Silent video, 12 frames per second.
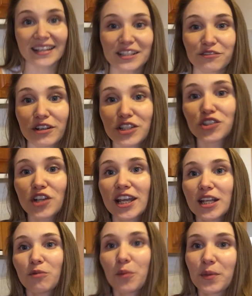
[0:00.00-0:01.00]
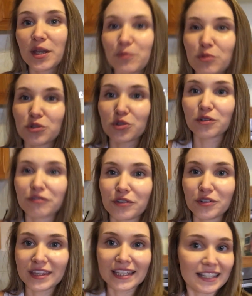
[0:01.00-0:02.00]
It's frustrating what people do to
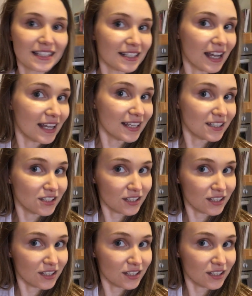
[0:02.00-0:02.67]
food these days